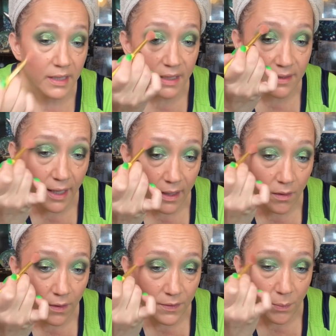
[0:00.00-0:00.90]
get that
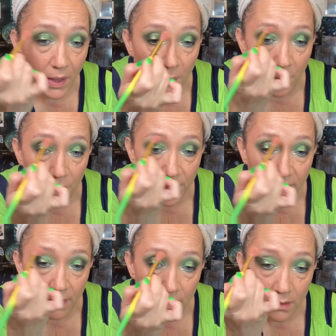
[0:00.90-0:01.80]
on the brow bone
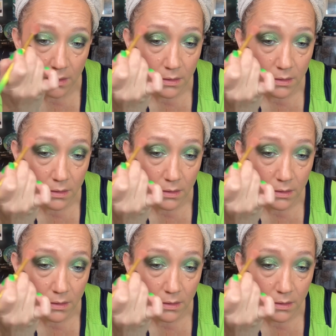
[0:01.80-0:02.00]
here.